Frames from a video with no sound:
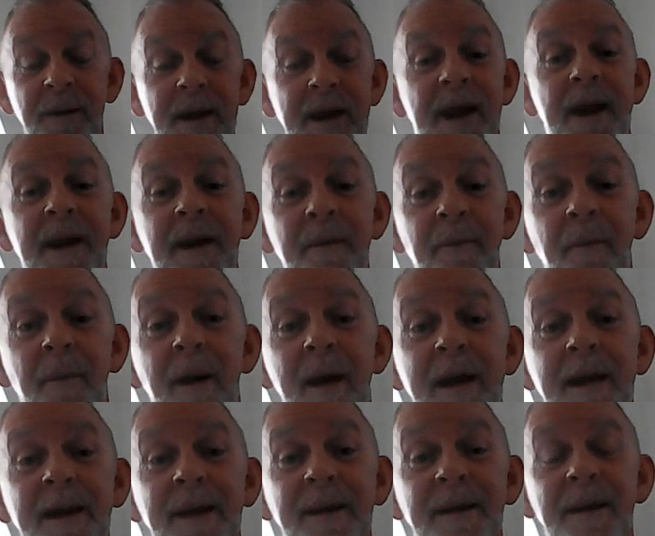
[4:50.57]

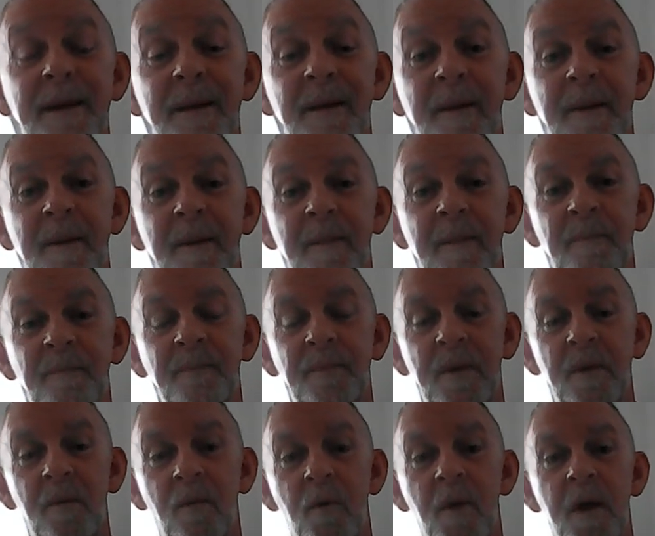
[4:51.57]
anyway,
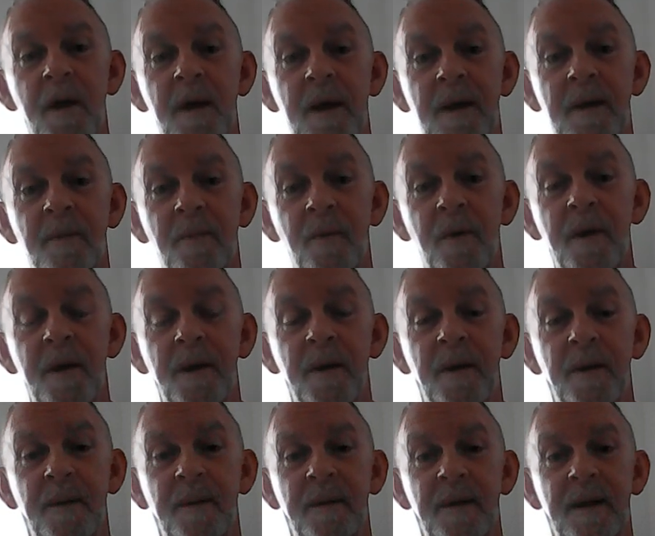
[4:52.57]
we're
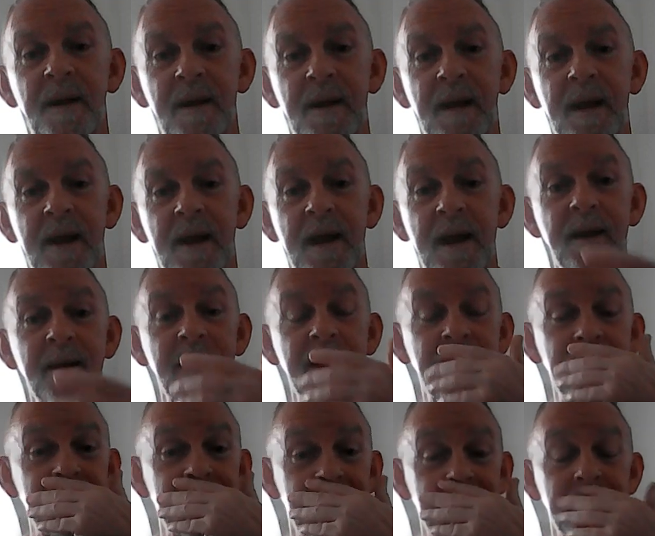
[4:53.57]
we're
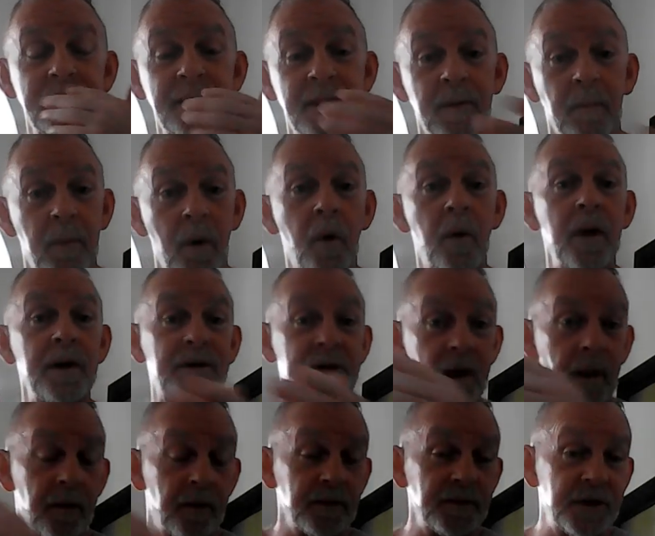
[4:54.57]
hearing the the boy
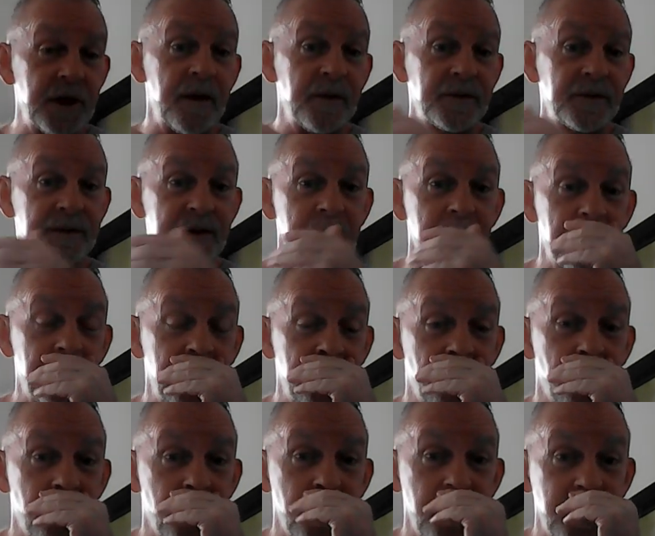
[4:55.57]
told Joe some of the
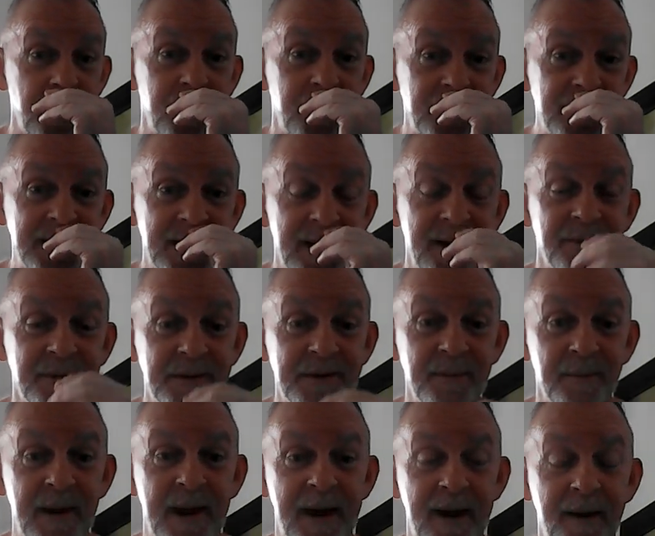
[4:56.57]
words, and it was
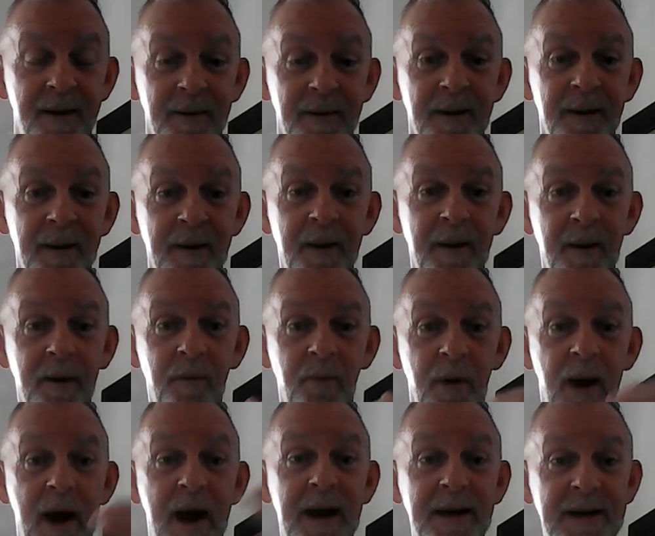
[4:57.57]
about
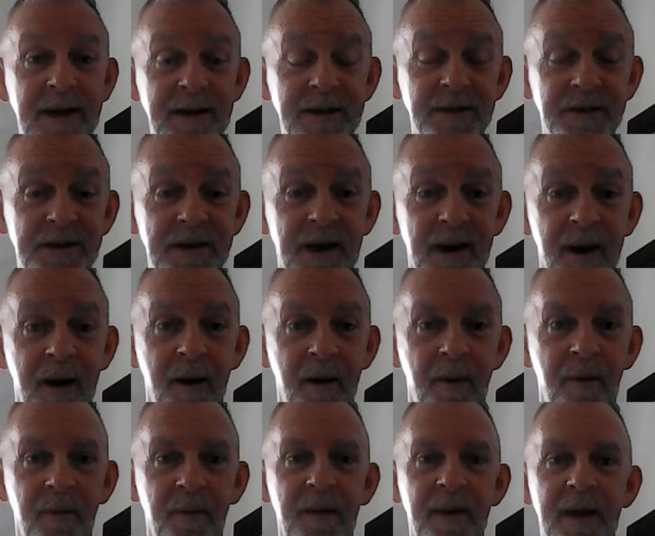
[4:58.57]
rockets and
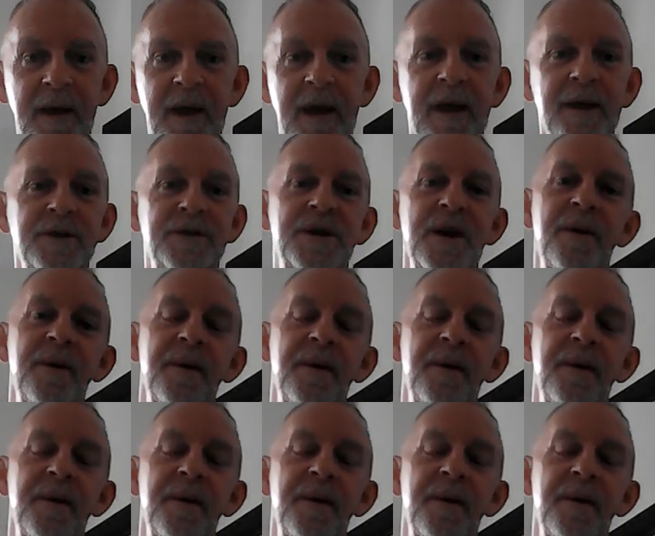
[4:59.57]
all. And Joe,